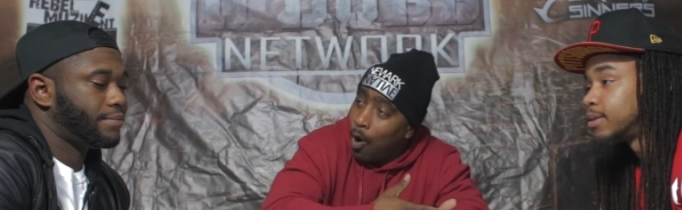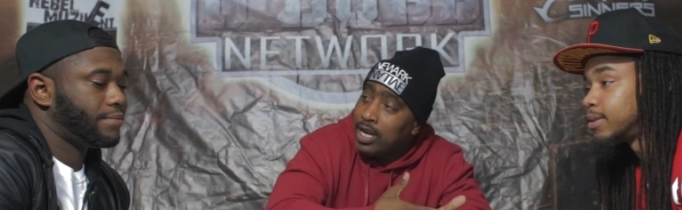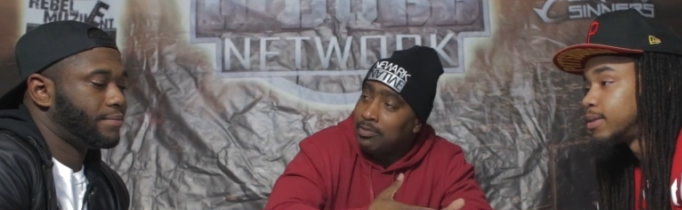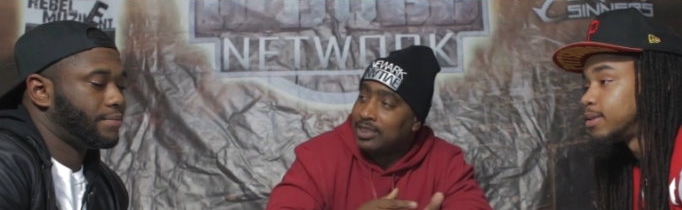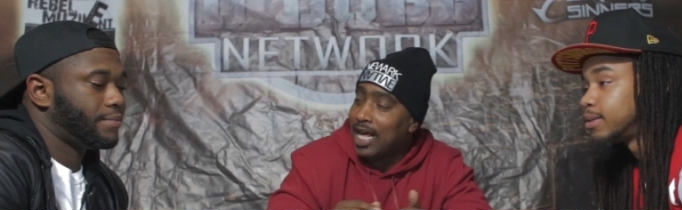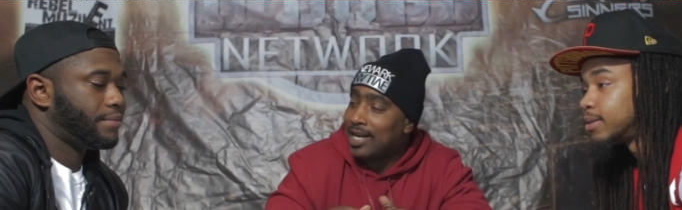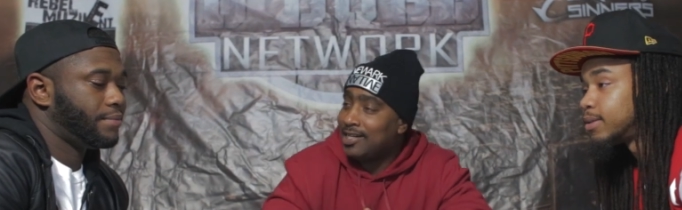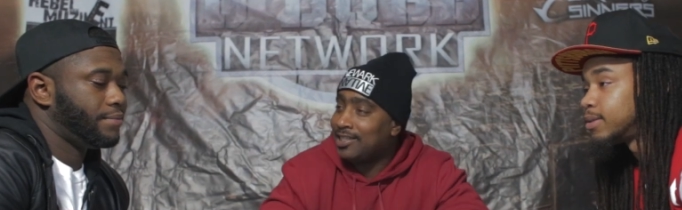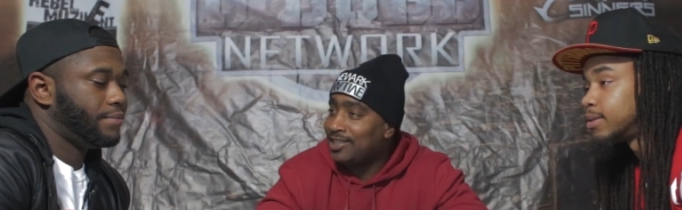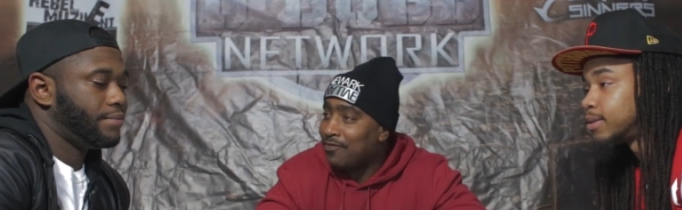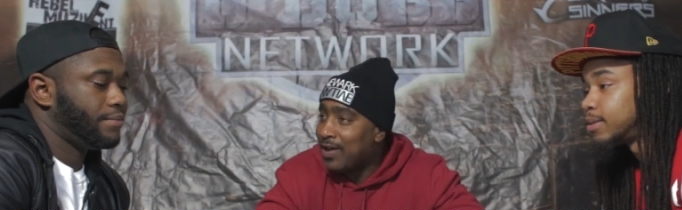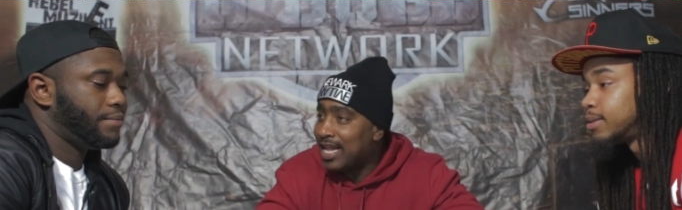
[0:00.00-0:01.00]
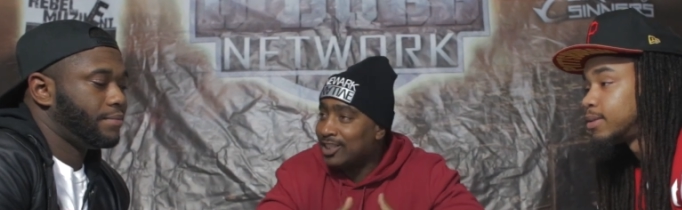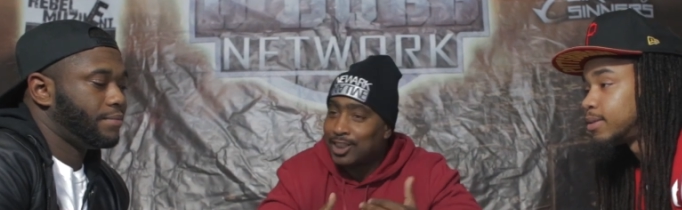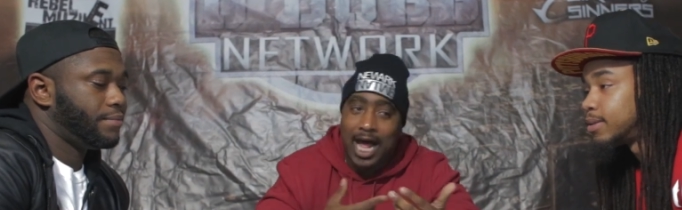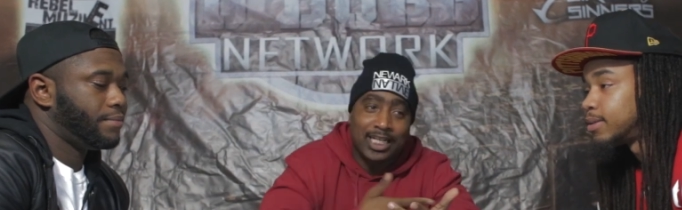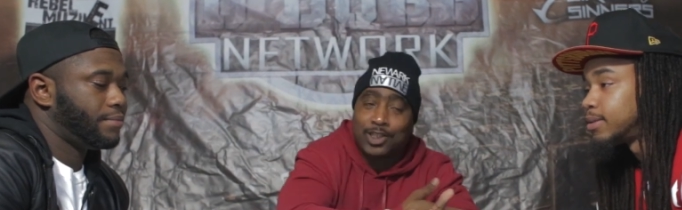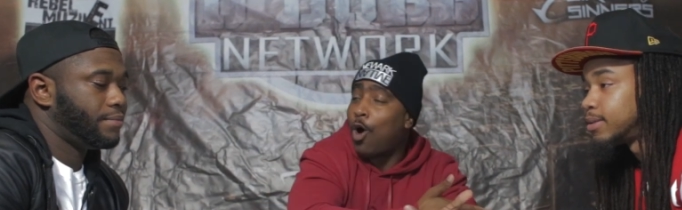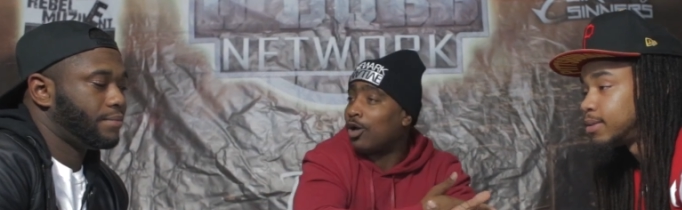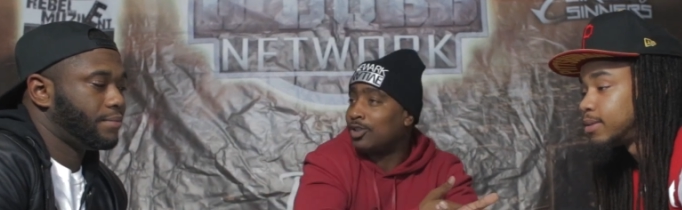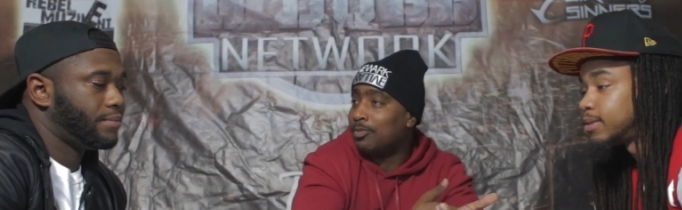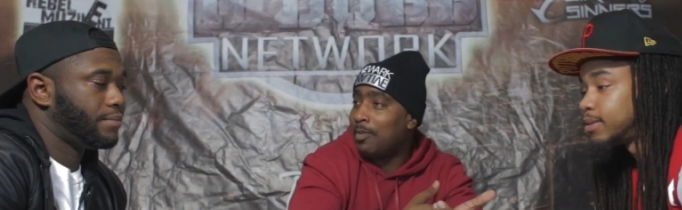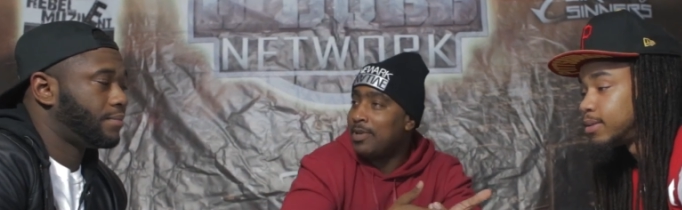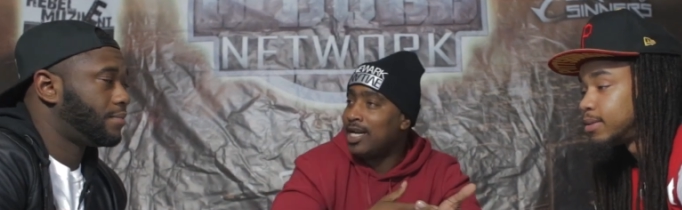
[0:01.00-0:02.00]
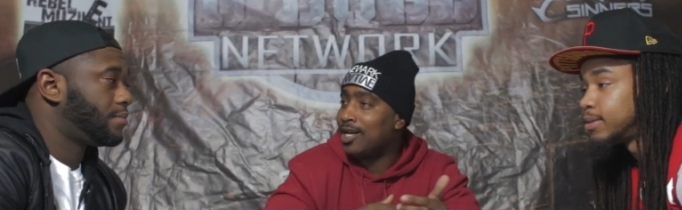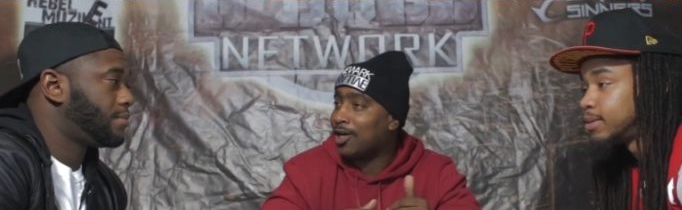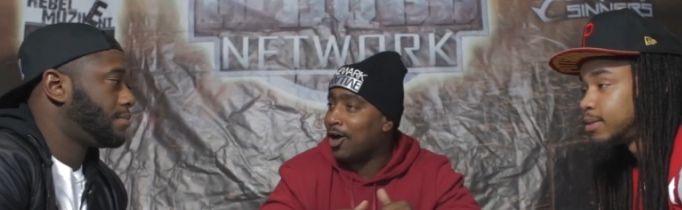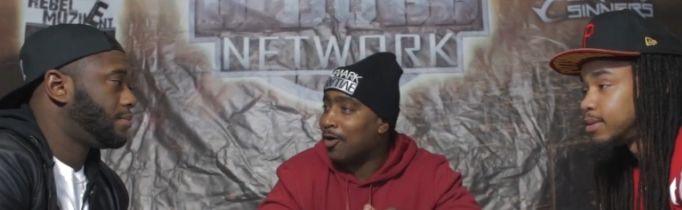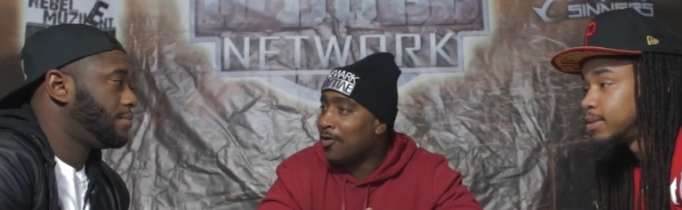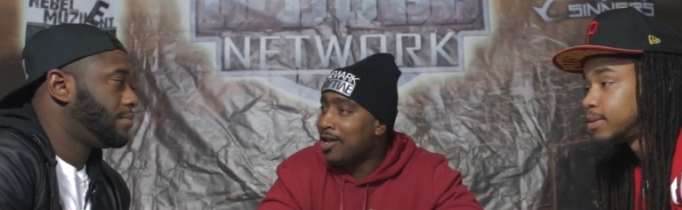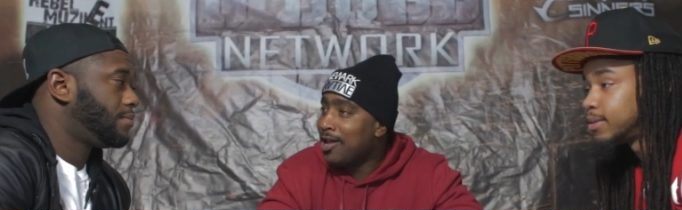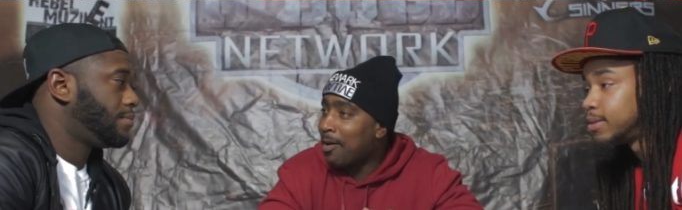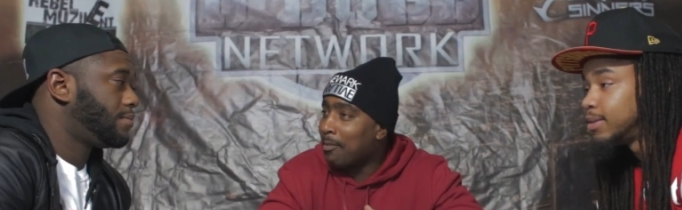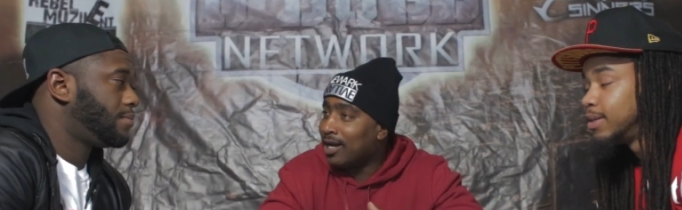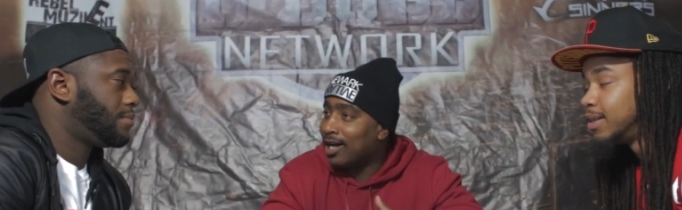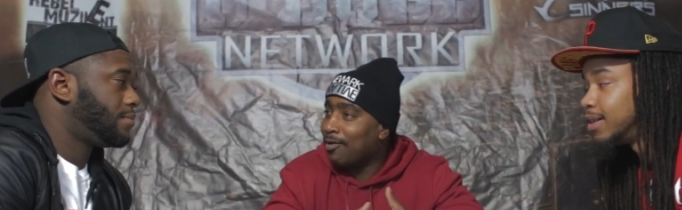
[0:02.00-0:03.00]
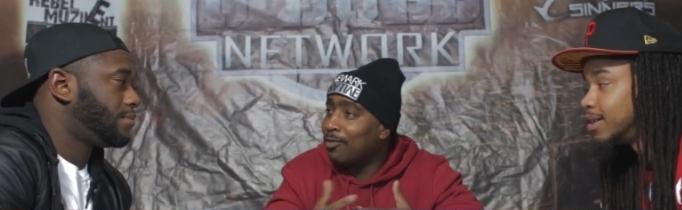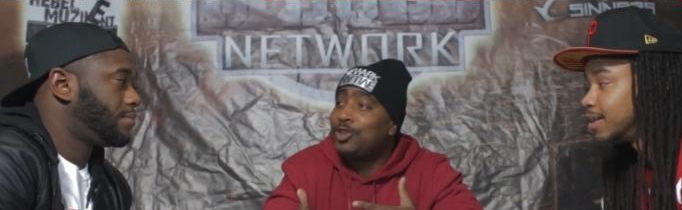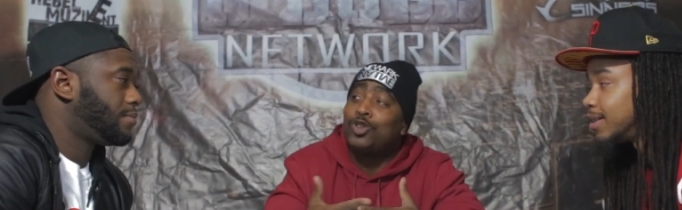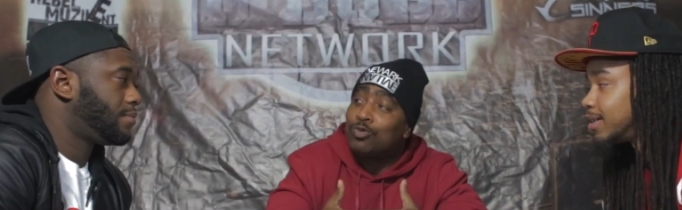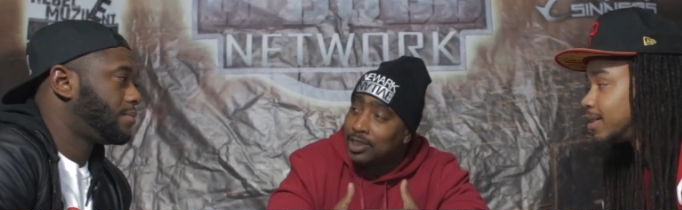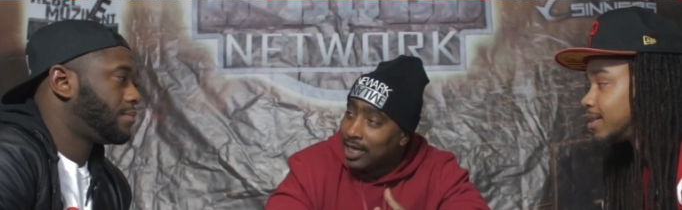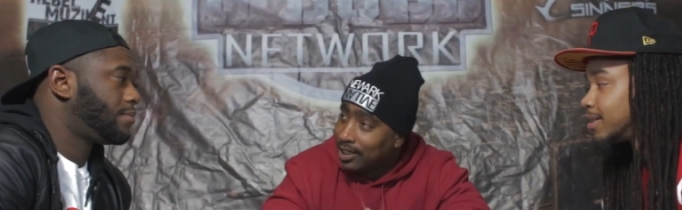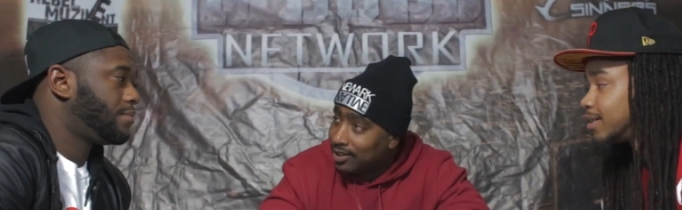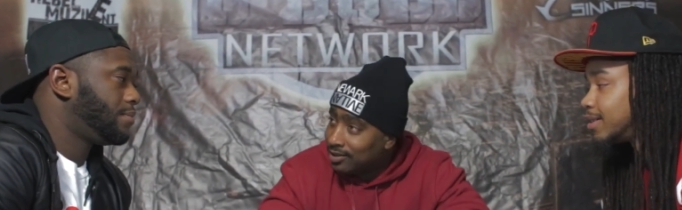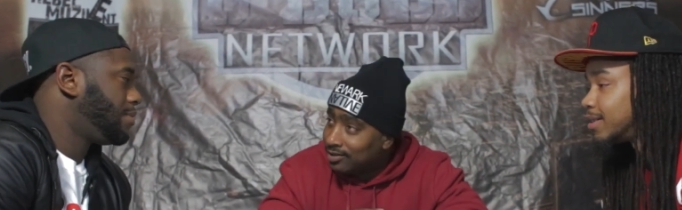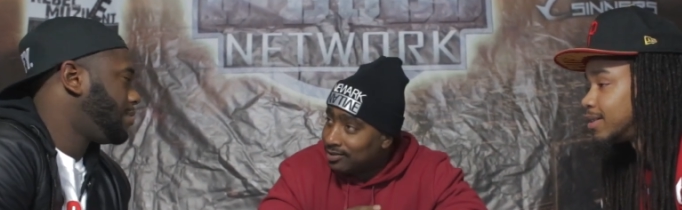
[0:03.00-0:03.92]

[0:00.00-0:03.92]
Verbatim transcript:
Speaker 1: thought he was at a disadvantage. I talked to him a minute ago, but uh, what you think?